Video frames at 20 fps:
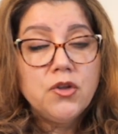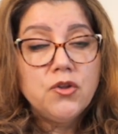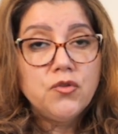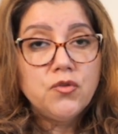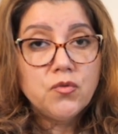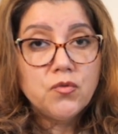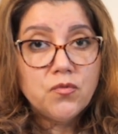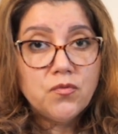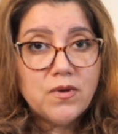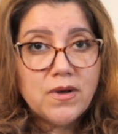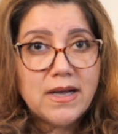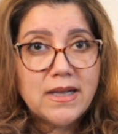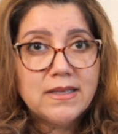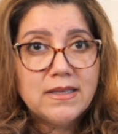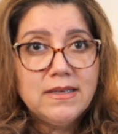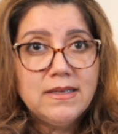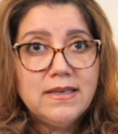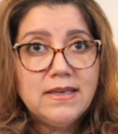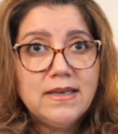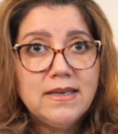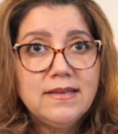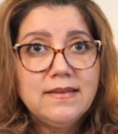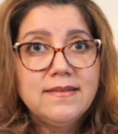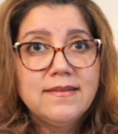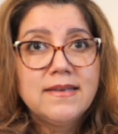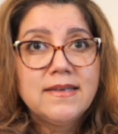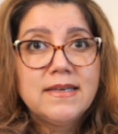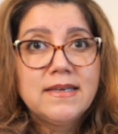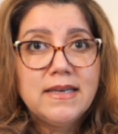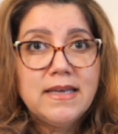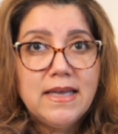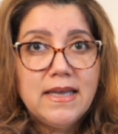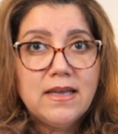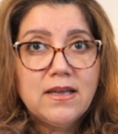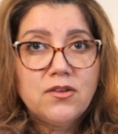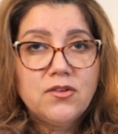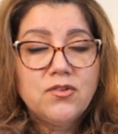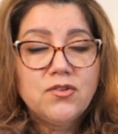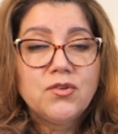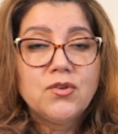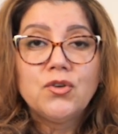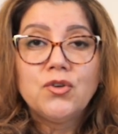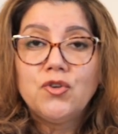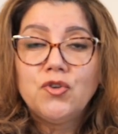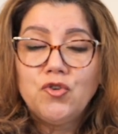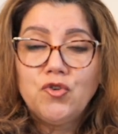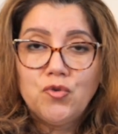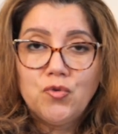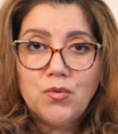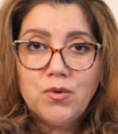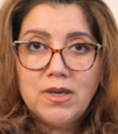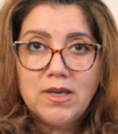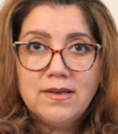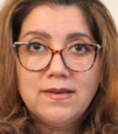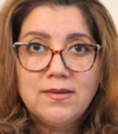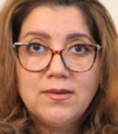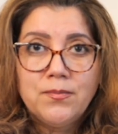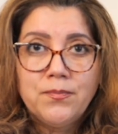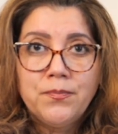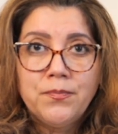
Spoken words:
to validate end-to-end.